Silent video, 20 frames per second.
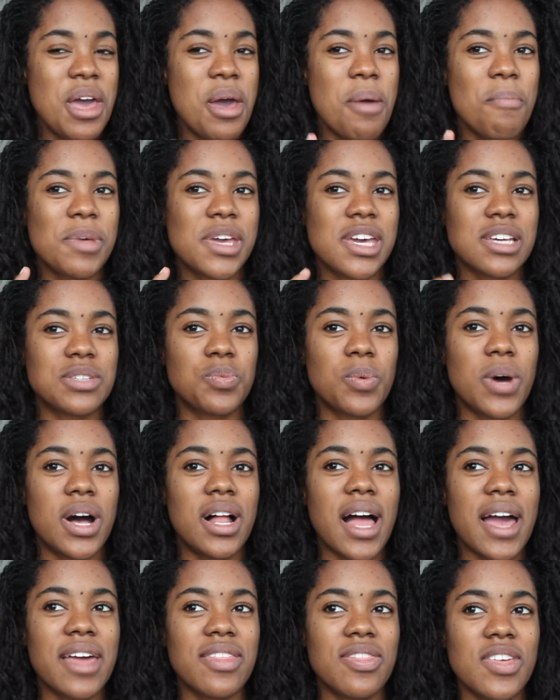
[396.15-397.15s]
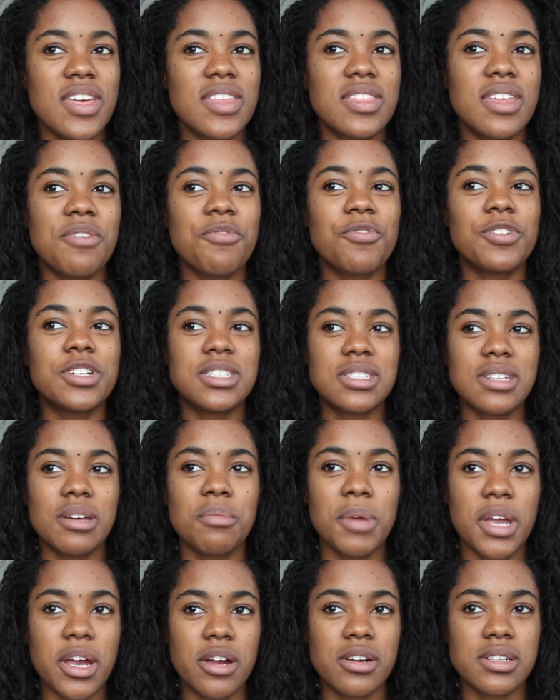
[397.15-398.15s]
Because while I think that for
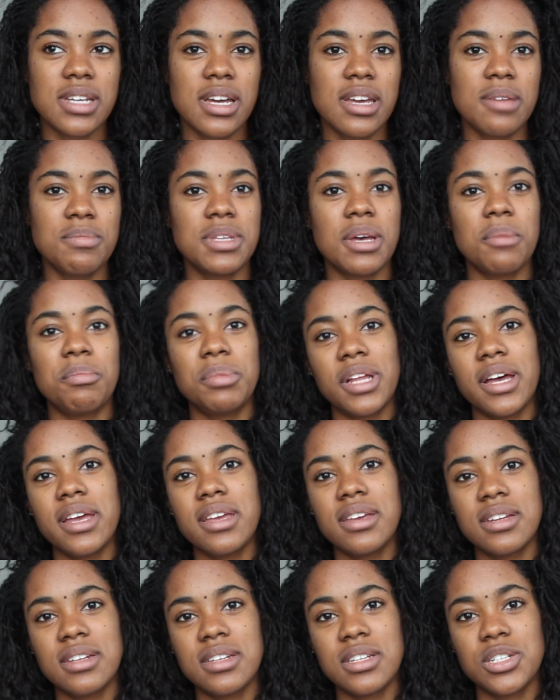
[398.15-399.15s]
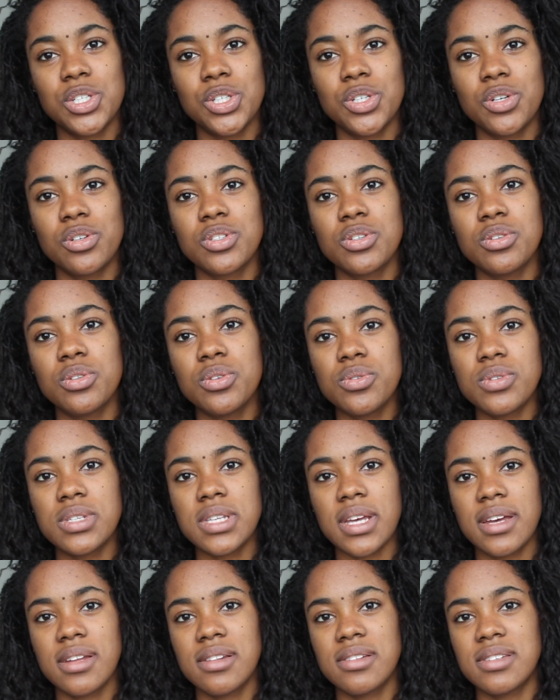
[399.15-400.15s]
some hair types, applying conditioner to
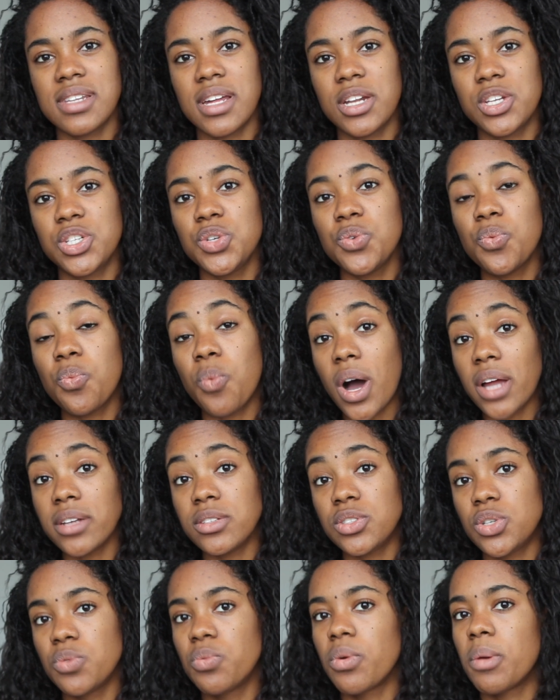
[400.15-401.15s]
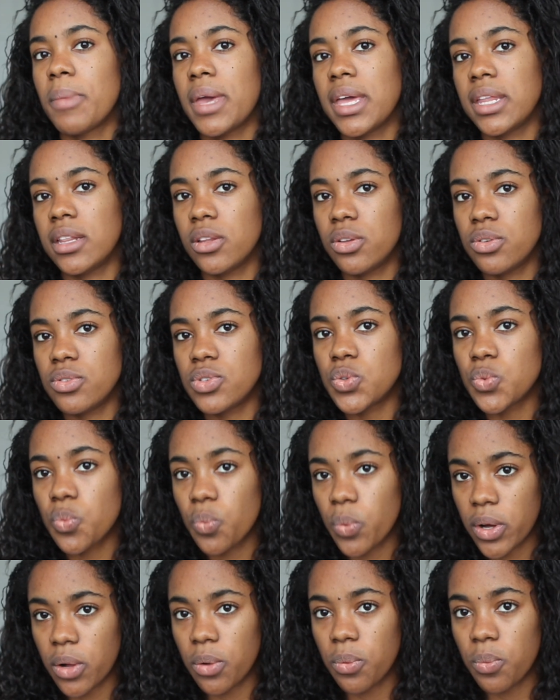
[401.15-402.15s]
loose ends that you want to remain loose
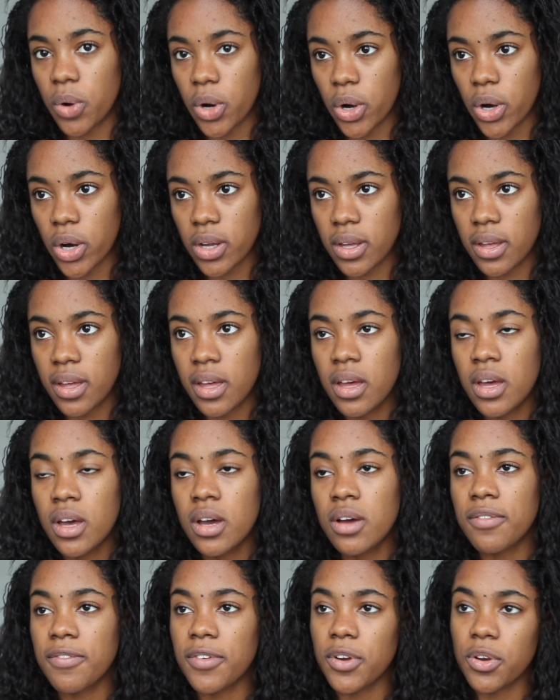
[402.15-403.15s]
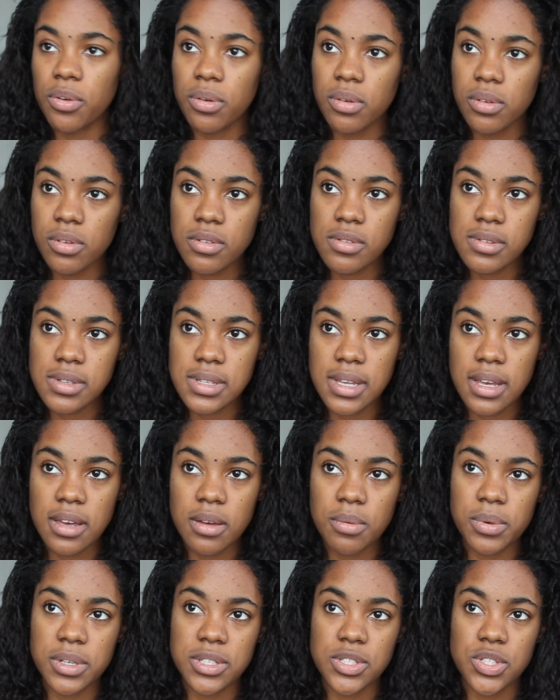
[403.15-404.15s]
will work, for Cruz,
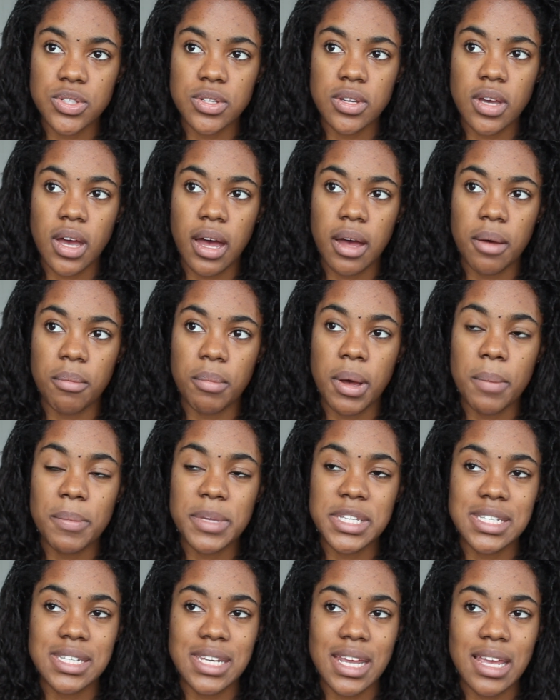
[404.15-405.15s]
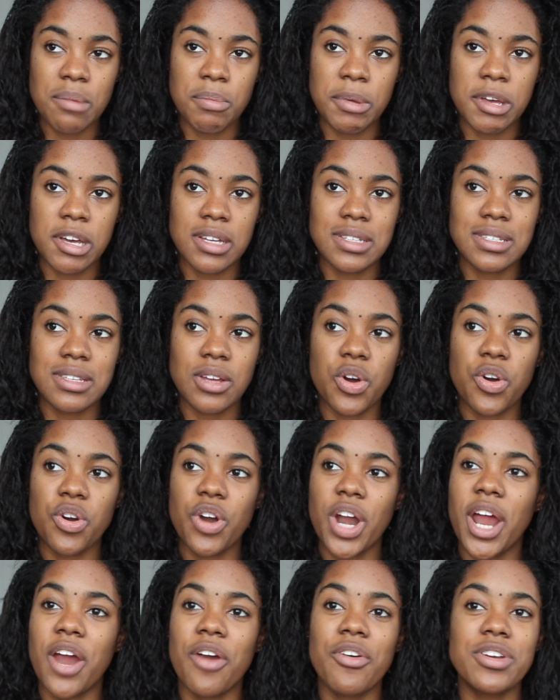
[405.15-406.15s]
it was a mistake because her
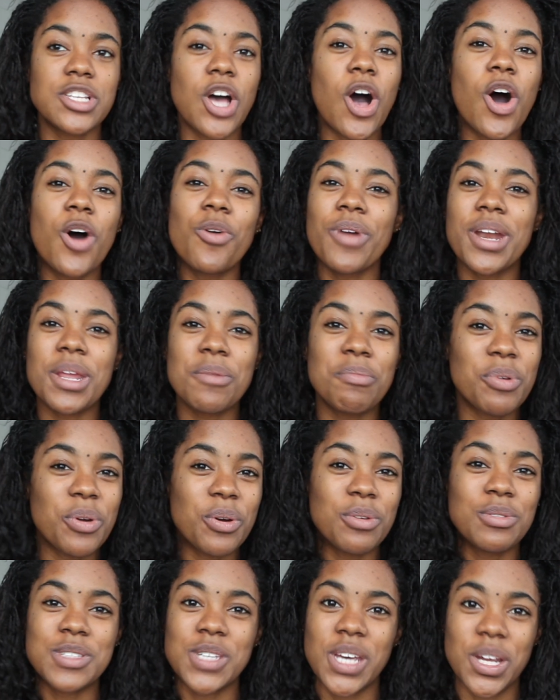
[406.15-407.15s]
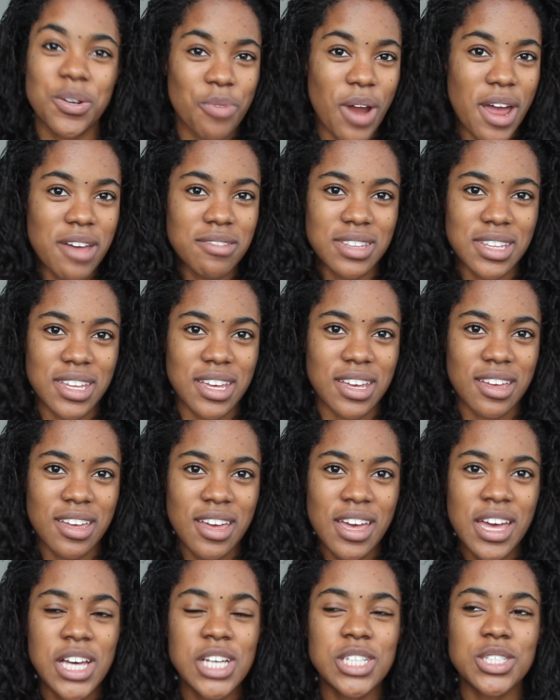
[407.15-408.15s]
hair is already prone to unraveling.
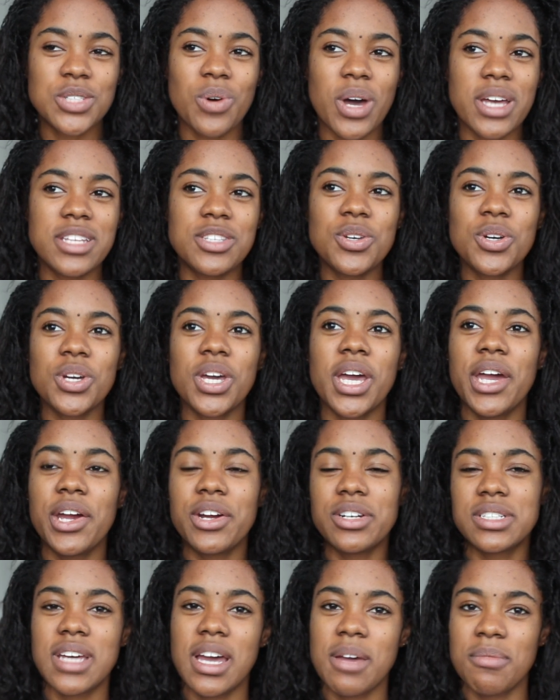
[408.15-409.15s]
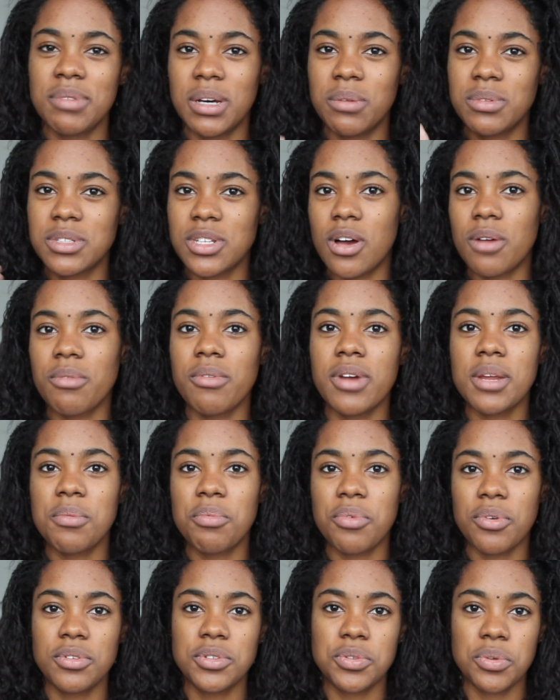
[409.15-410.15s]
So I took a hair type that was already
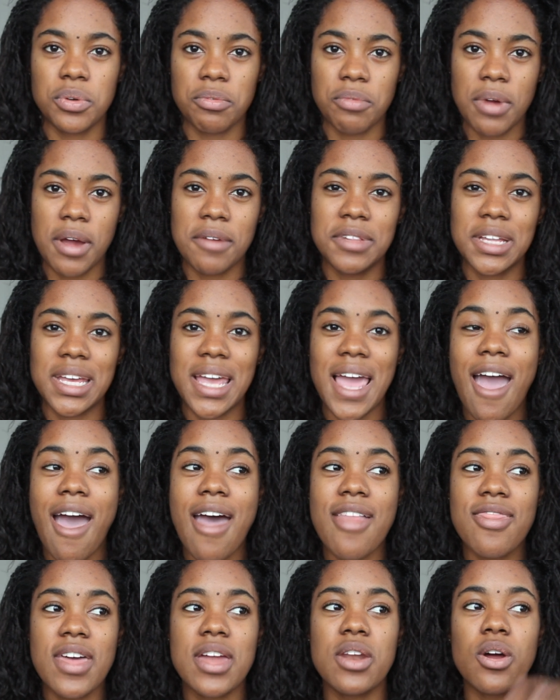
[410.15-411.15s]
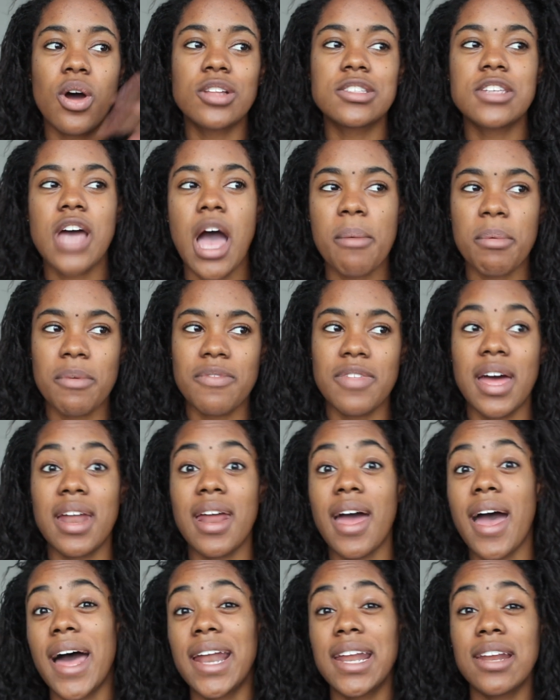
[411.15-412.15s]
prone to unraveling, and then on top of that
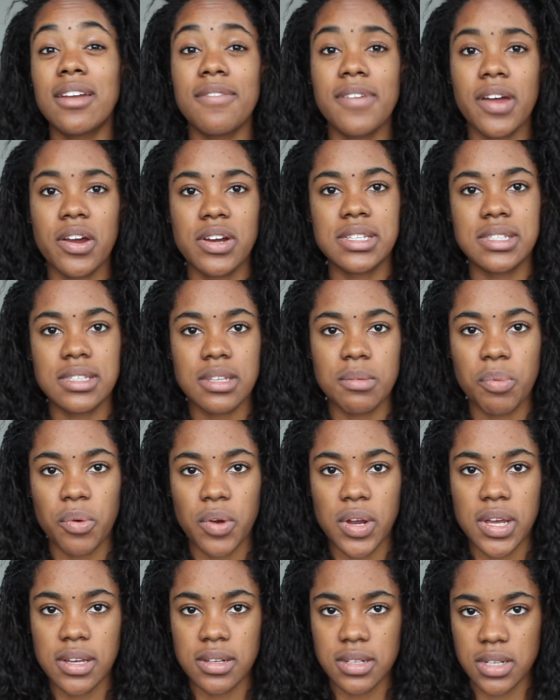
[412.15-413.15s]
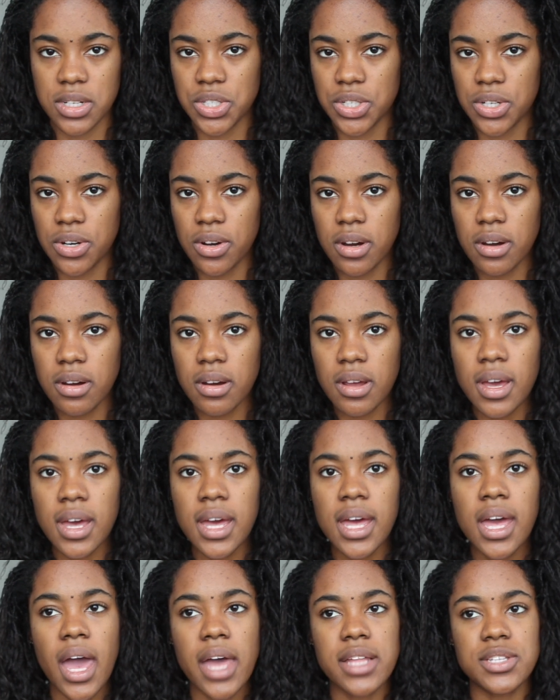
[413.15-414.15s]
added a very slippery conditioner.
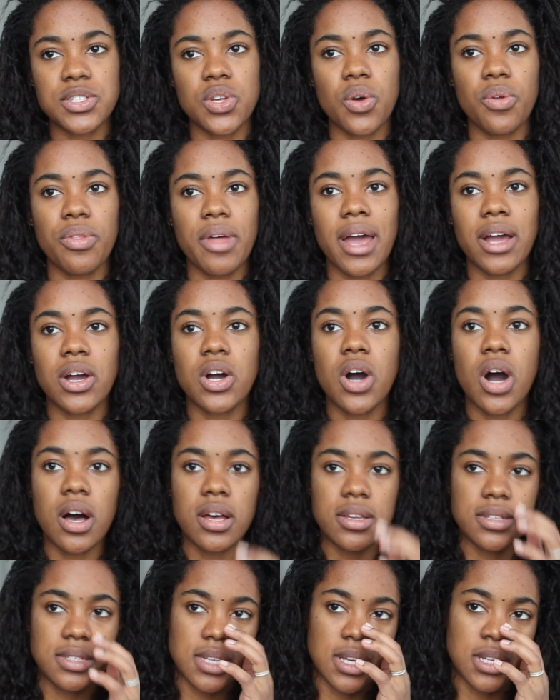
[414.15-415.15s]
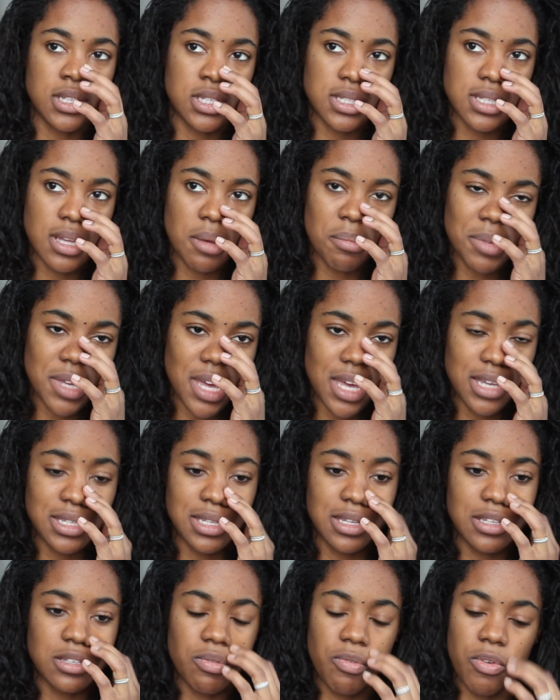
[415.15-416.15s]
And so that caused, in some
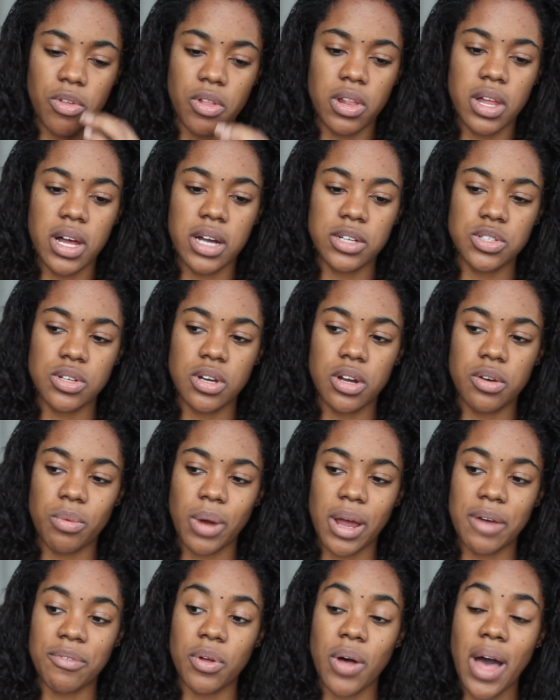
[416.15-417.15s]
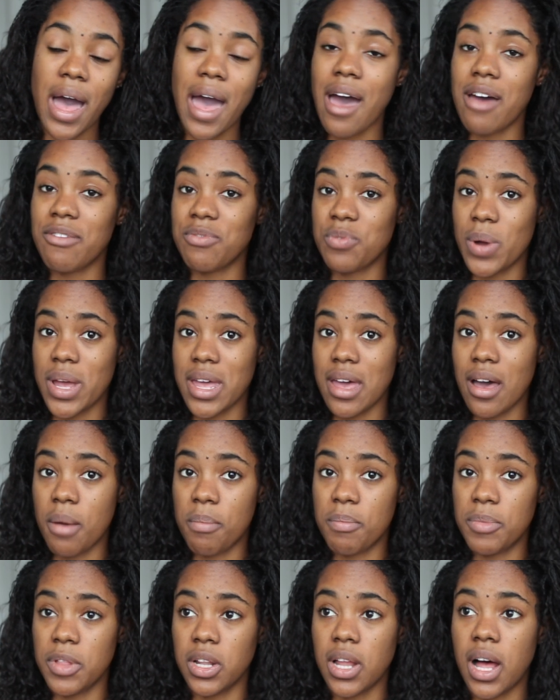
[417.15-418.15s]
cases, for the lock to unravel halfway
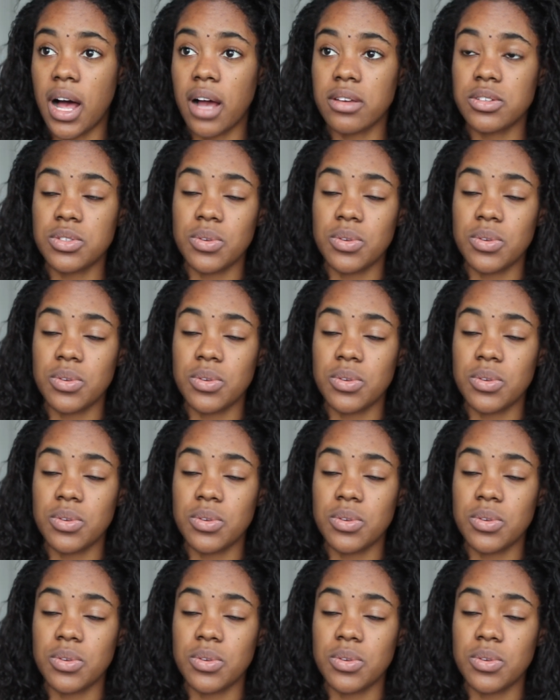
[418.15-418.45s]
up the lock.